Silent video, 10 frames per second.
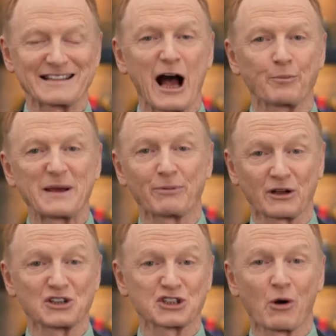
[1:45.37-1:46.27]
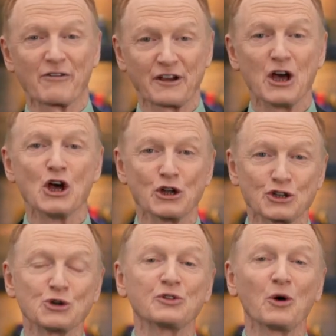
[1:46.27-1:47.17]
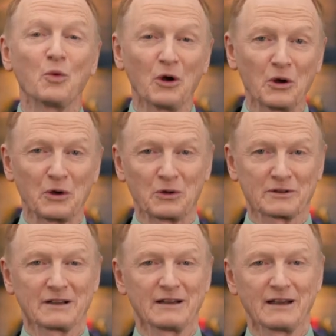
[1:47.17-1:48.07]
Now people can show off to the world.